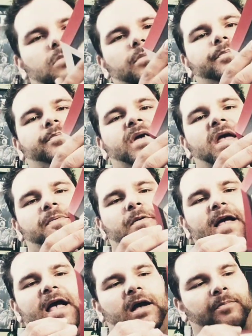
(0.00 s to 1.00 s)

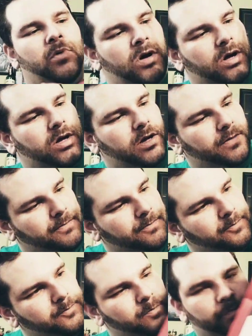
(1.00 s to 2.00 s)
paperback book.
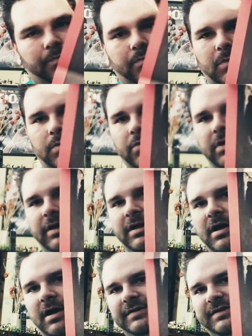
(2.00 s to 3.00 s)
Really
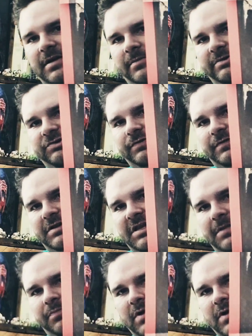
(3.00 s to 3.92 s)
nice image of the Deep